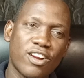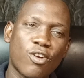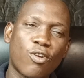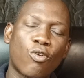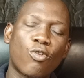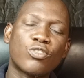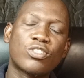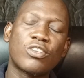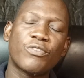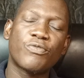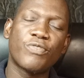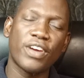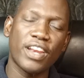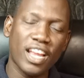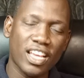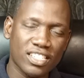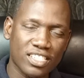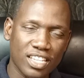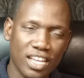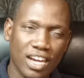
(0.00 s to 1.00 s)
Because the
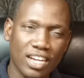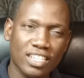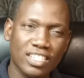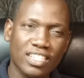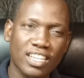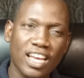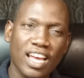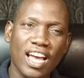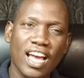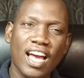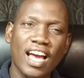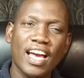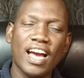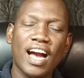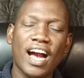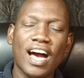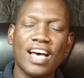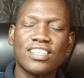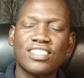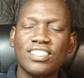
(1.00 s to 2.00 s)
Finance Act
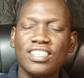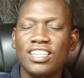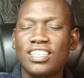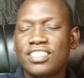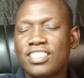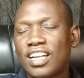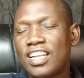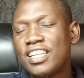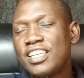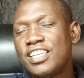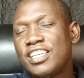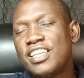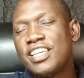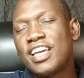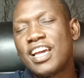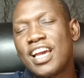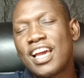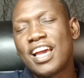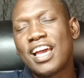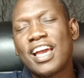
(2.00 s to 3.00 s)
has literally
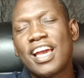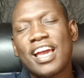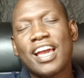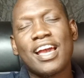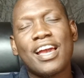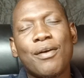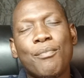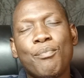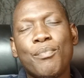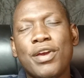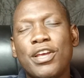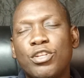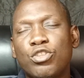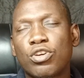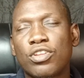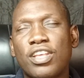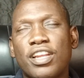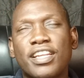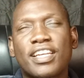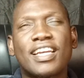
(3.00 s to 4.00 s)
made
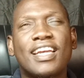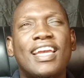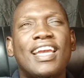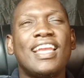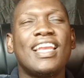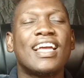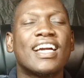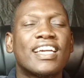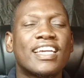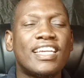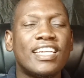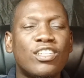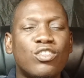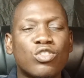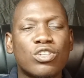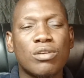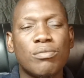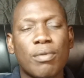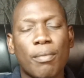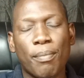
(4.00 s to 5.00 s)
sure that kila
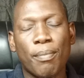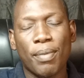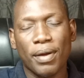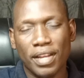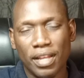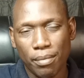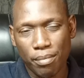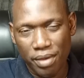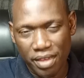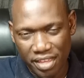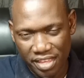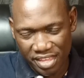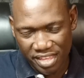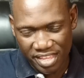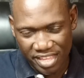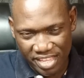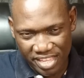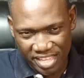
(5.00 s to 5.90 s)
kitu kimepanda bei.